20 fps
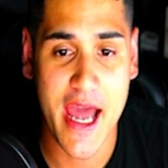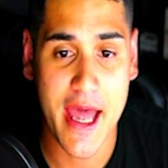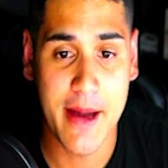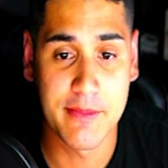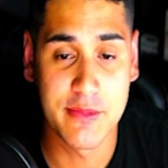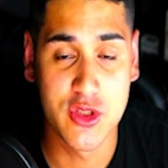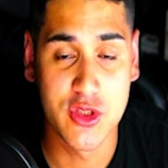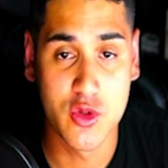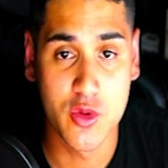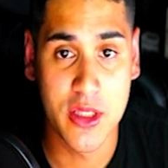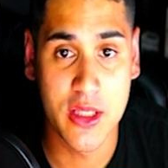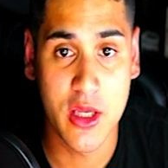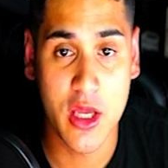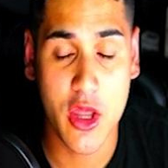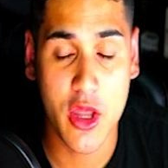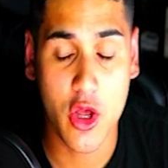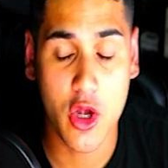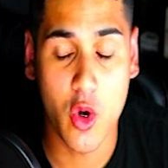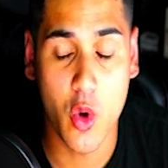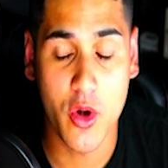going
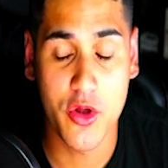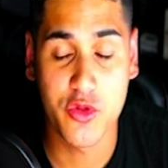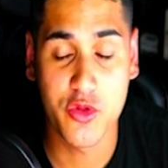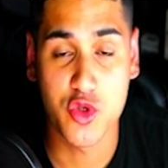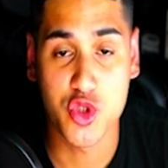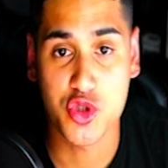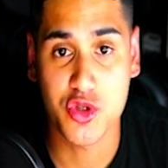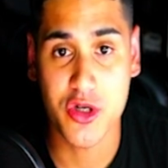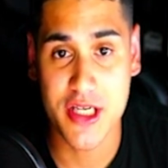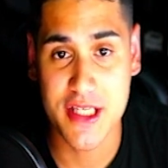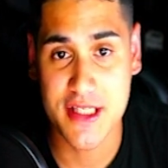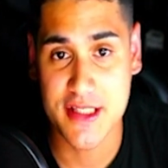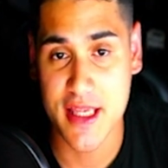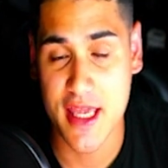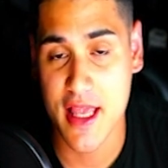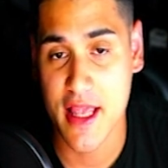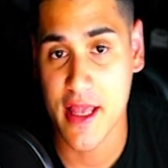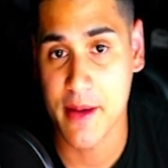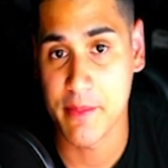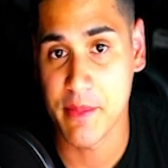through trust staking.
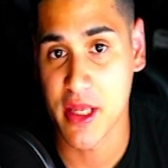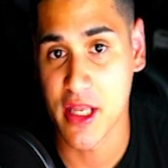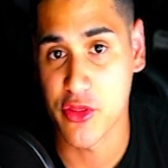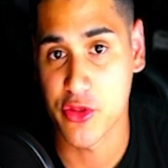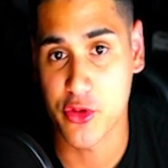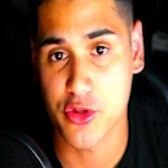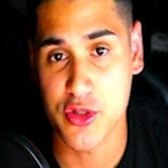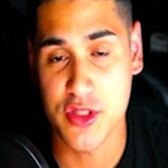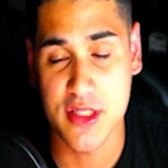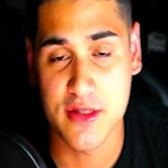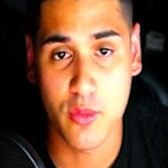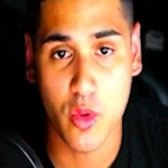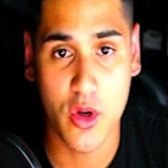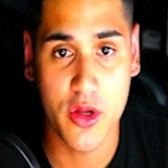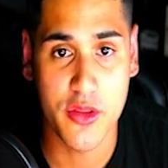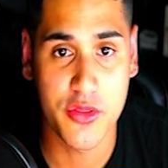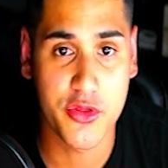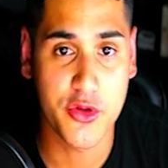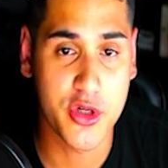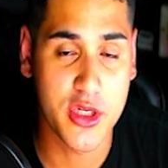I'm getting
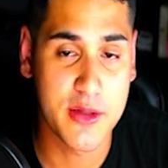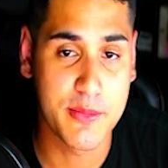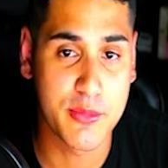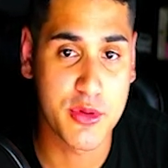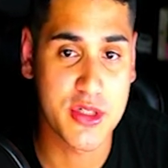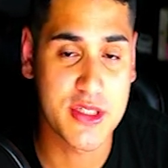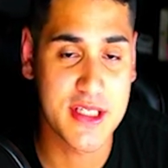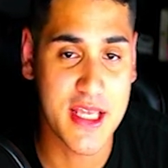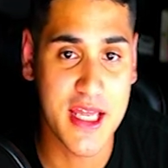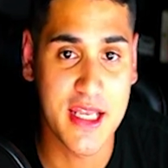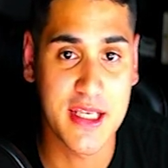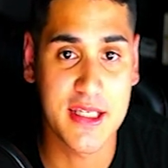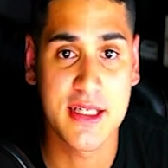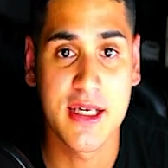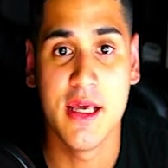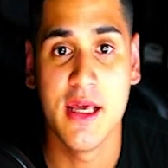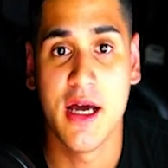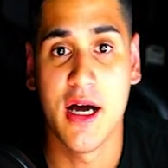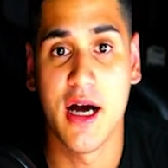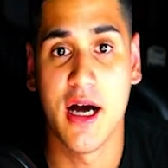13.30%
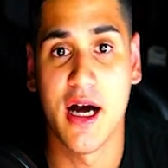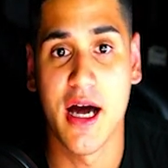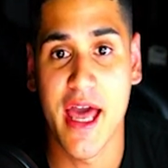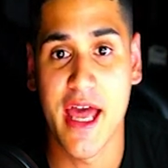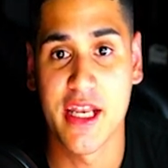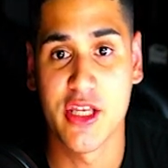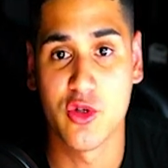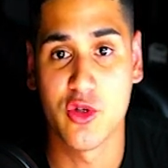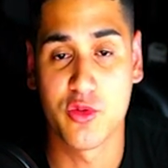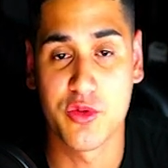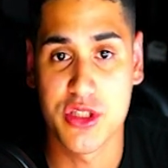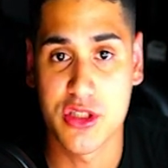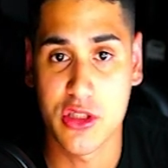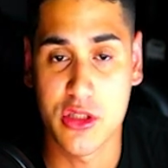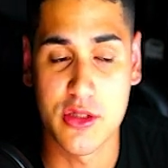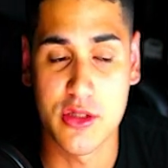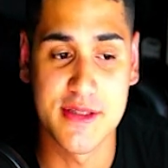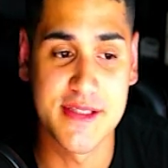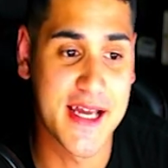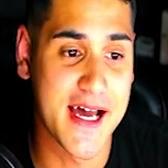annual returns,
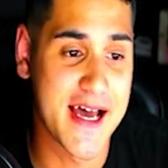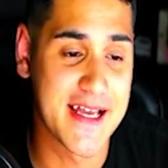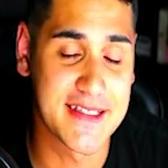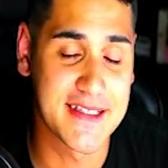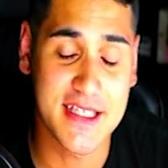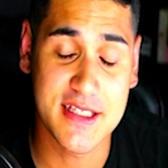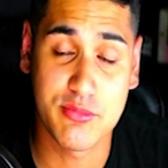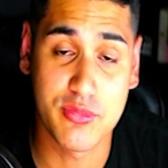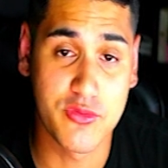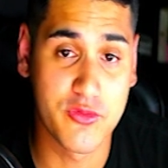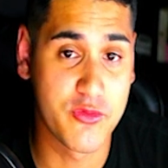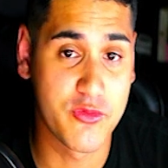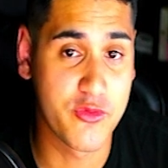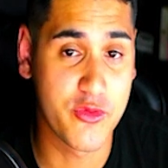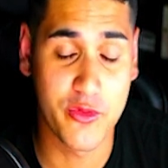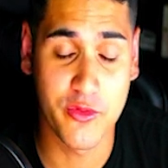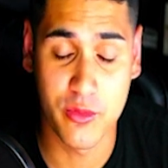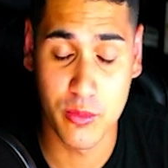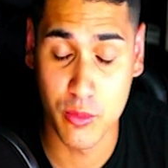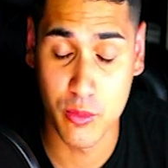guys. That's
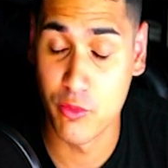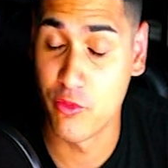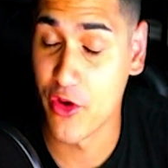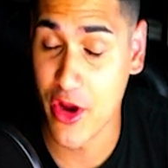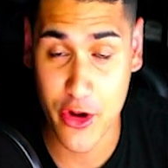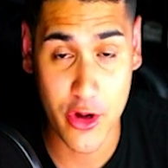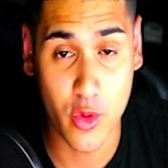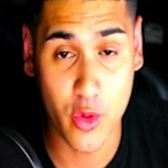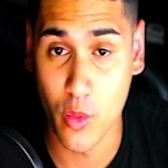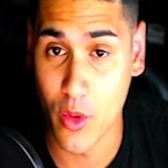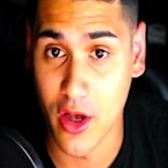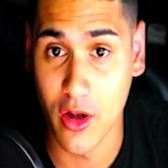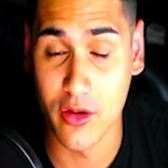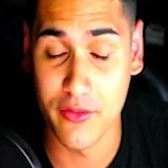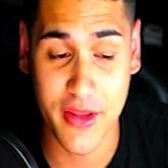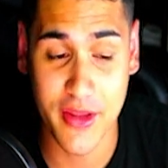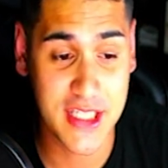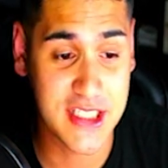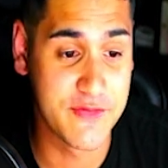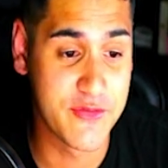very well. That's
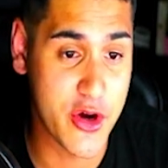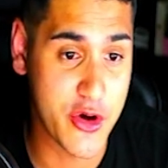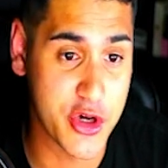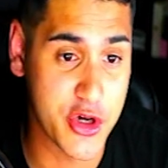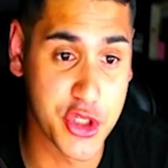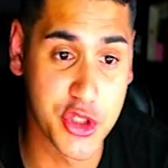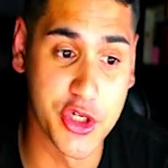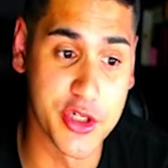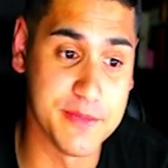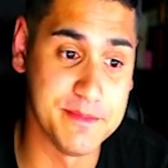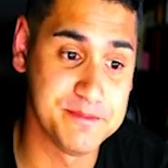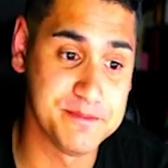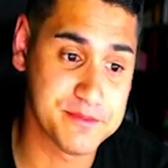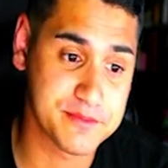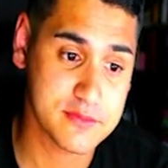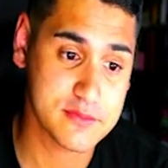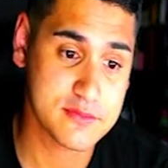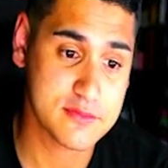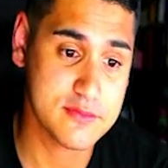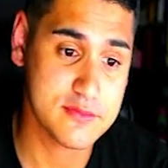very good.
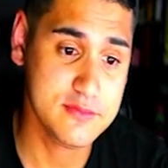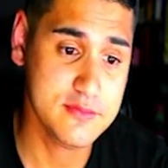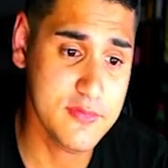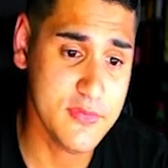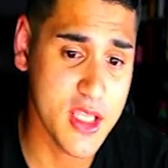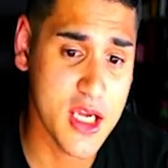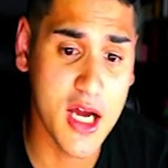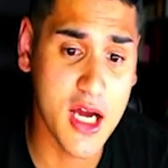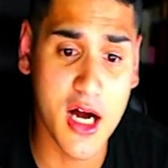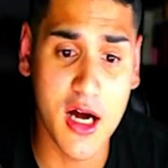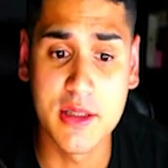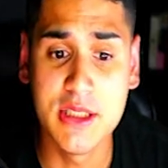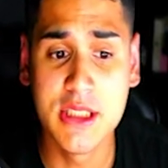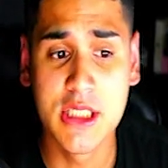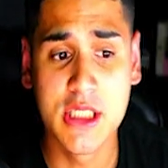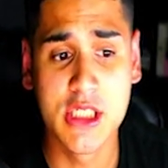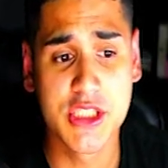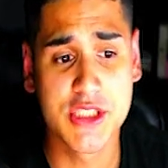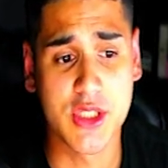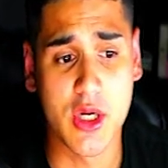
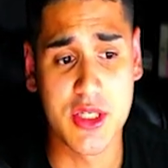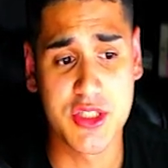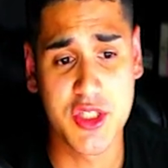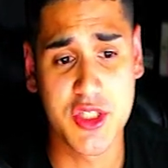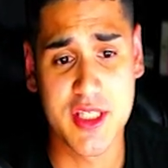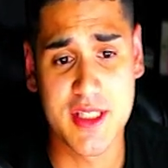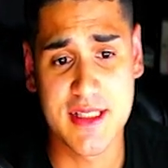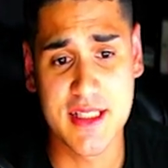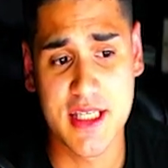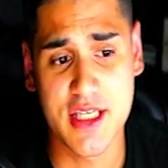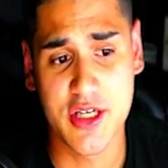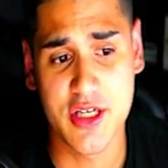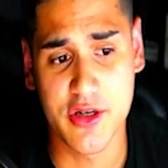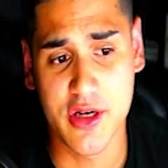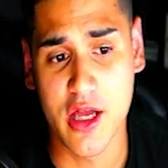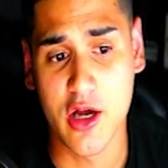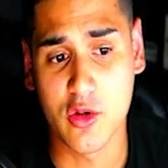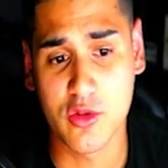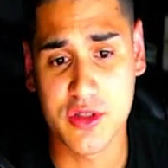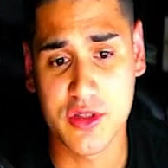So as you can see here,
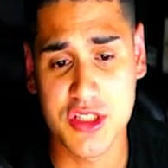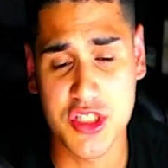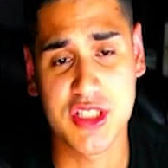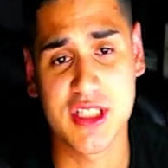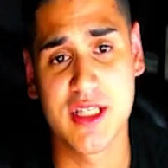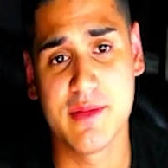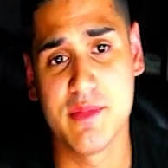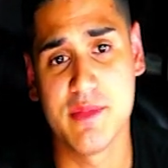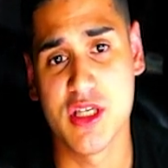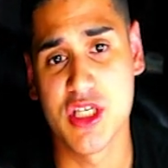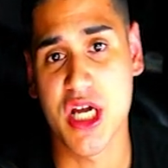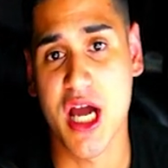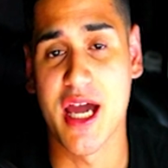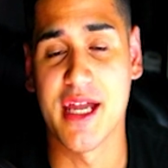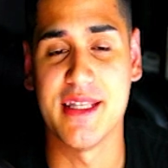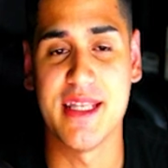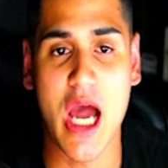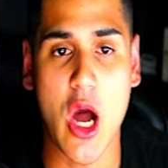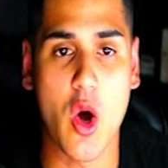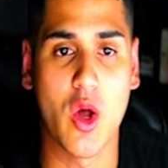Elrond's a sleeping giant.
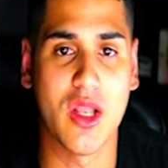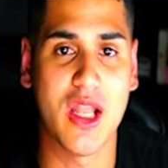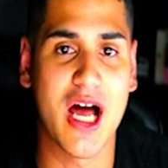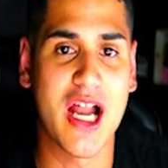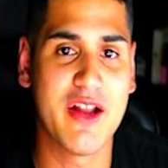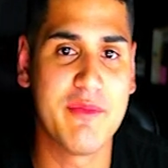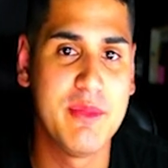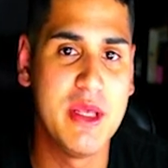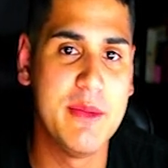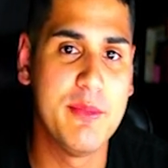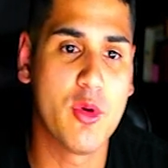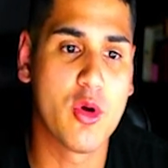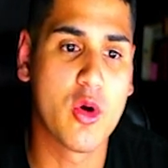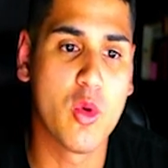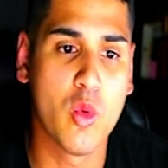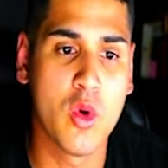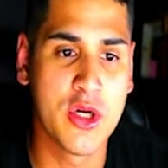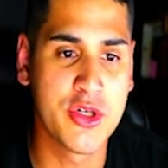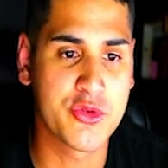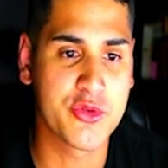Now, a lot of people are
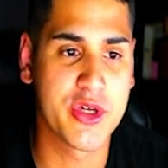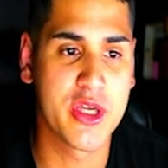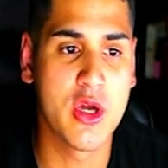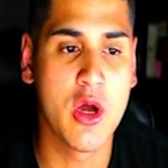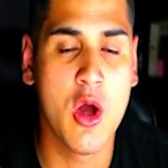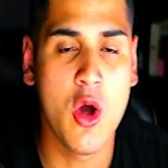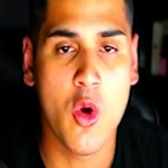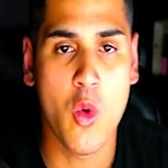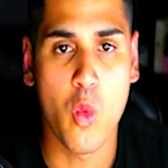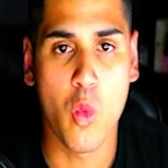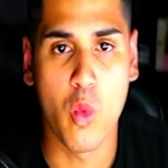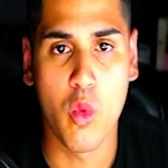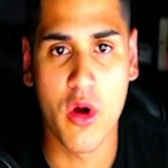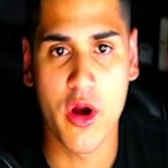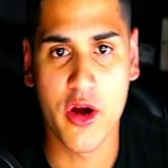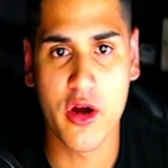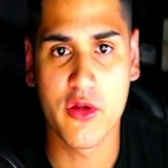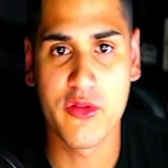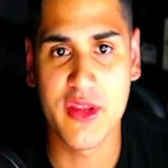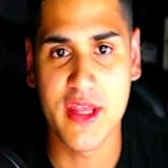wondering where
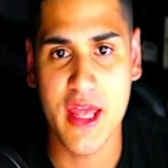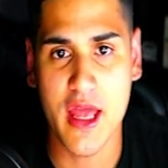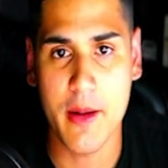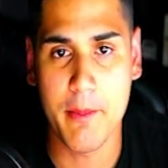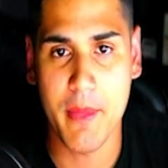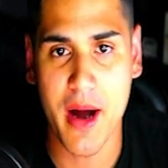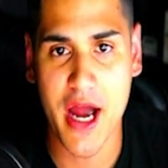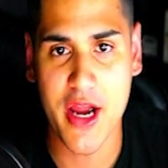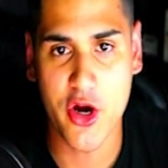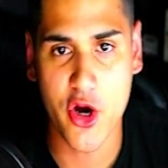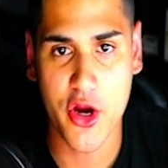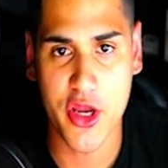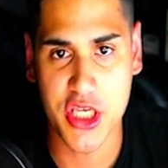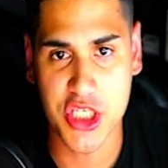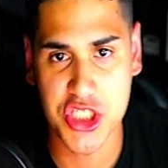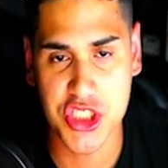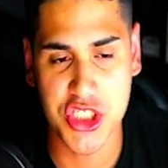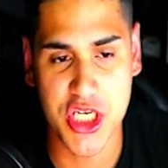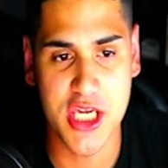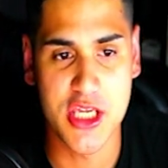the Maiar
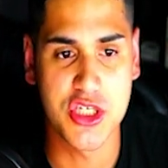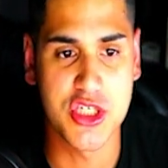Exchange is,